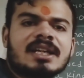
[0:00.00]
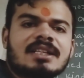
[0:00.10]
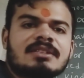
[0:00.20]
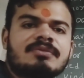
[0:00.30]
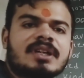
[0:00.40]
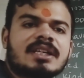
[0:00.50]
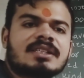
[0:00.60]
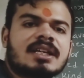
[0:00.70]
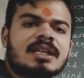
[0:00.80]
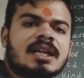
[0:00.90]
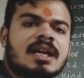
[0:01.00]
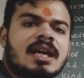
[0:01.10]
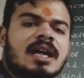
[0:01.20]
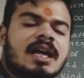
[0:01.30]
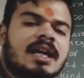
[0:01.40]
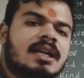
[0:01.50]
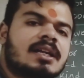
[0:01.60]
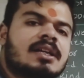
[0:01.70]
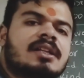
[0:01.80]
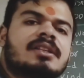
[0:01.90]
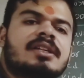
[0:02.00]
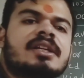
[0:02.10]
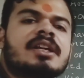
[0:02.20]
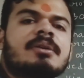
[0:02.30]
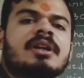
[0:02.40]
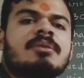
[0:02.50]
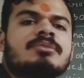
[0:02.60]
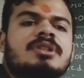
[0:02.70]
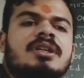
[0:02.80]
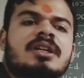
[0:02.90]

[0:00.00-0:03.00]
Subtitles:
classification and three kingdoms: